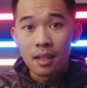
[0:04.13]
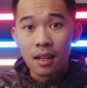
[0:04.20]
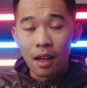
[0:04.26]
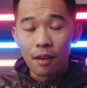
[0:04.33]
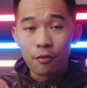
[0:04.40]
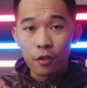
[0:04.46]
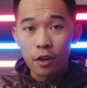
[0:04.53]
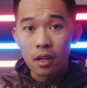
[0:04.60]

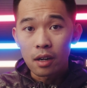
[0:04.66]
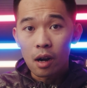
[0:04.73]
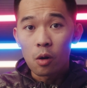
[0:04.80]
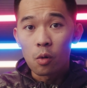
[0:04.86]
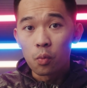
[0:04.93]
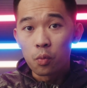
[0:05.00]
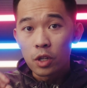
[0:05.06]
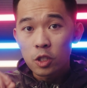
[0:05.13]
and figure
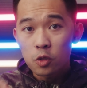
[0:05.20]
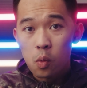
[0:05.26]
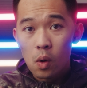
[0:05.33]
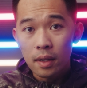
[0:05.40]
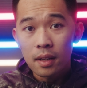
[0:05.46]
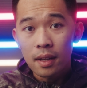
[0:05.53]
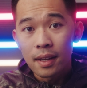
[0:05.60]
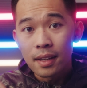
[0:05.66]
out which
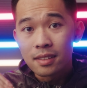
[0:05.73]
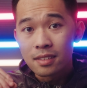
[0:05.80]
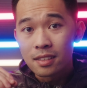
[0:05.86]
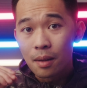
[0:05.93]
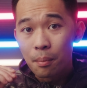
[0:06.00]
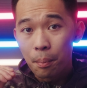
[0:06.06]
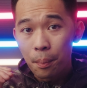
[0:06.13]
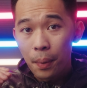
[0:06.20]
one is
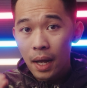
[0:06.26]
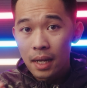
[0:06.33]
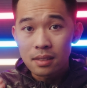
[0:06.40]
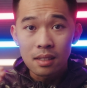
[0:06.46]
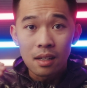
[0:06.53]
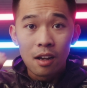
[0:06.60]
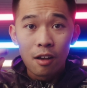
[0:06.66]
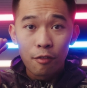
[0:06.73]
the best